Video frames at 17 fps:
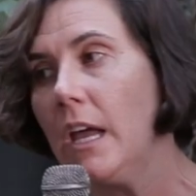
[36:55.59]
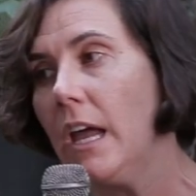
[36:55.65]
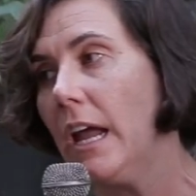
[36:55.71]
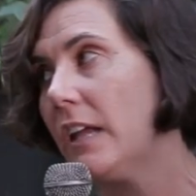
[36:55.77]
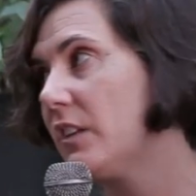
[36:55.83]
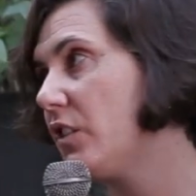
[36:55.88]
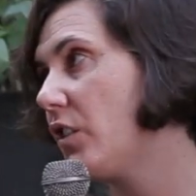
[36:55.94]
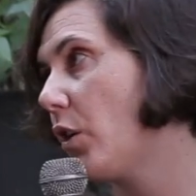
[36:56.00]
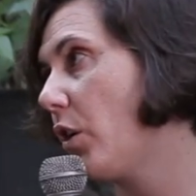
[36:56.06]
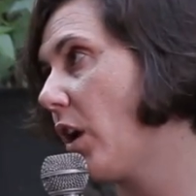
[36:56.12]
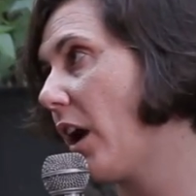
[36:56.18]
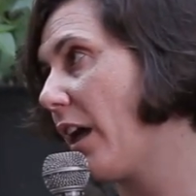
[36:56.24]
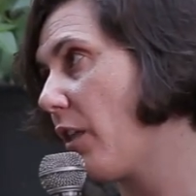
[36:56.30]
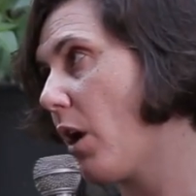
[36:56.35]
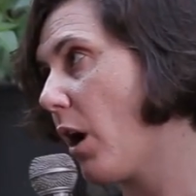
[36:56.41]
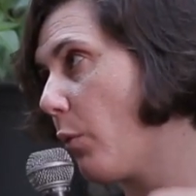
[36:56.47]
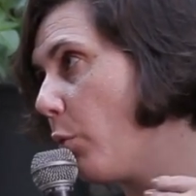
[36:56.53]
And so I,
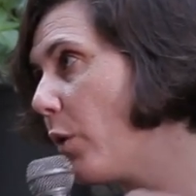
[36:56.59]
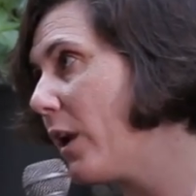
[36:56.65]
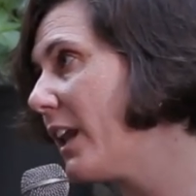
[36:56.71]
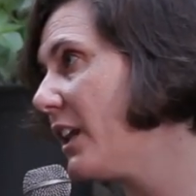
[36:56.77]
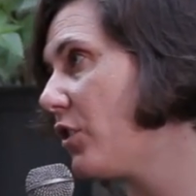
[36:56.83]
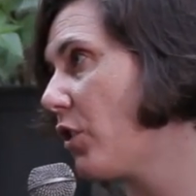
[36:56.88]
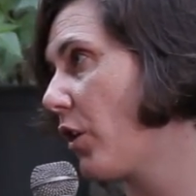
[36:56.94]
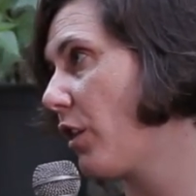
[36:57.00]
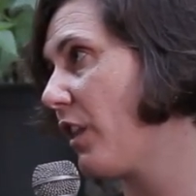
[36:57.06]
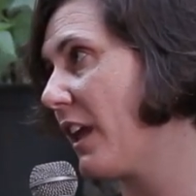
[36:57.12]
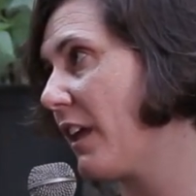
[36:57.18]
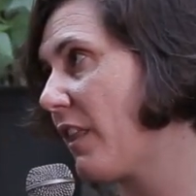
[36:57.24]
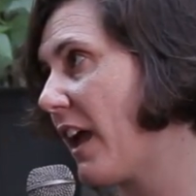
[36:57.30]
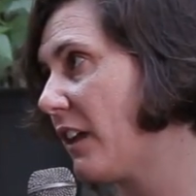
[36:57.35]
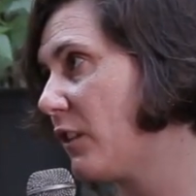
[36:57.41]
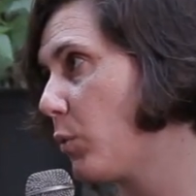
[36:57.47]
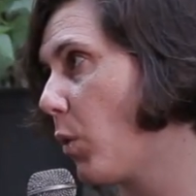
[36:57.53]
I really don't think
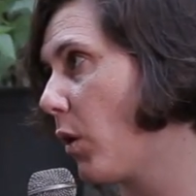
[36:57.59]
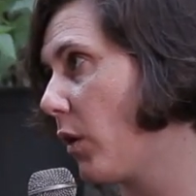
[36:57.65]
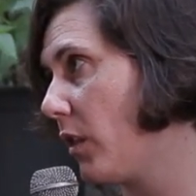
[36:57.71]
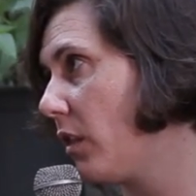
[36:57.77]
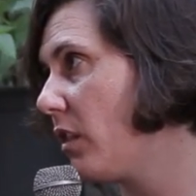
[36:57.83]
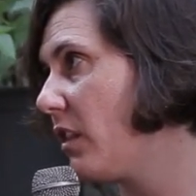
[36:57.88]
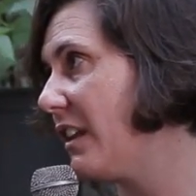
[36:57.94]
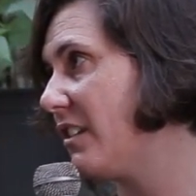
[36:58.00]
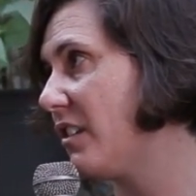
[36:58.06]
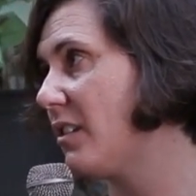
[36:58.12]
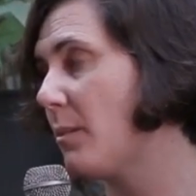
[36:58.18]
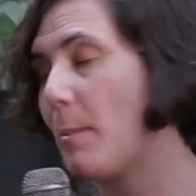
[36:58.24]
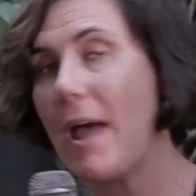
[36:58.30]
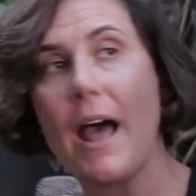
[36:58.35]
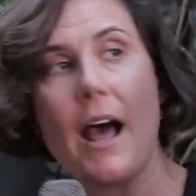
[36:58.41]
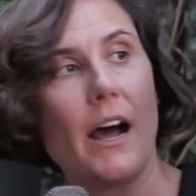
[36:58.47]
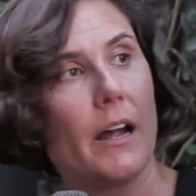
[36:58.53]
that's what this is
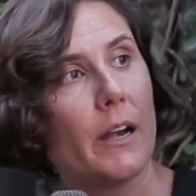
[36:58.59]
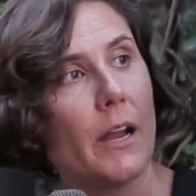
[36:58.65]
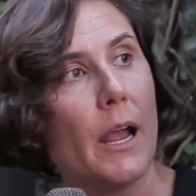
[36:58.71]
about.